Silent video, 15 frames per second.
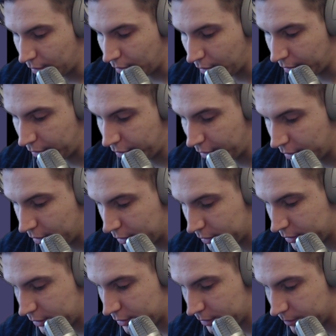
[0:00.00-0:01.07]
I think
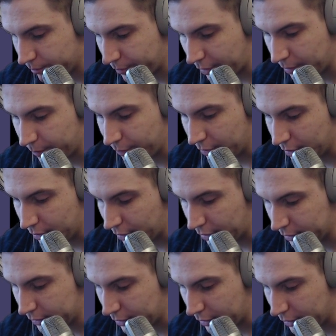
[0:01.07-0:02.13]
that's might be a
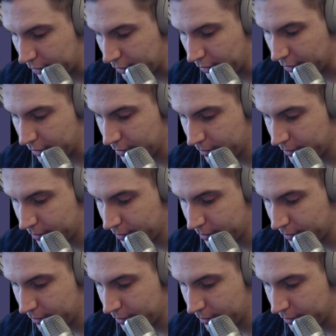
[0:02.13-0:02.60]
nice idea.